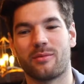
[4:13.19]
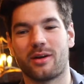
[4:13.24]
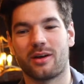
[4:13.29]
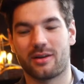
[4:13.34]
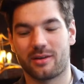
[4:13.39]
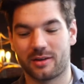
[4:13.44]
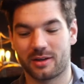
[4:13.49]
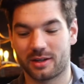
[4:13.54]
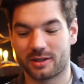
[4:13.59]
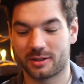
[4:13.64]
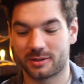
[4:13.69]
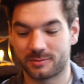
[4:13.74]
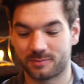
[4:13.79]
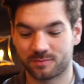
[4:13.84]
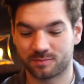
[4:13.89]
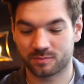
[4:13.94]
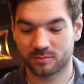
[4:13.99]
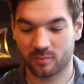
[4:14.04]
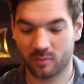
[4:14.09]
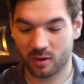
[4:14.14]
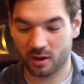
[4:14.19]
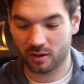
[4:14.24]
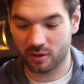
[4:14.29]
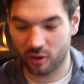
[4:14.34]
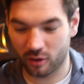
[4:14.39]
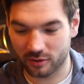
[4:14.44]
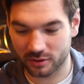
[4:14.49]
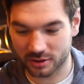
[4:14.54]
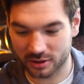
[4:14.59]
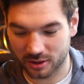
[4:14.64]
the uh, Nova Scotia one.
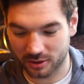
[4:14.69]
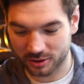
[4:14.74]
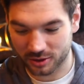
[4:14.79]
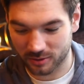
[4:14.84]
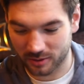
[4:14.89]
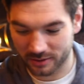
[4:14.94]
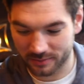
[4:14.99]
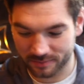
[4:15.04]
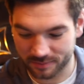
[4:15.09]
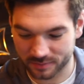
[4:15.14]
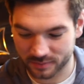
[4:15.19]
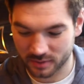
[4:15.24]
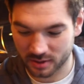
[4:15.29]
Nova Scotia one.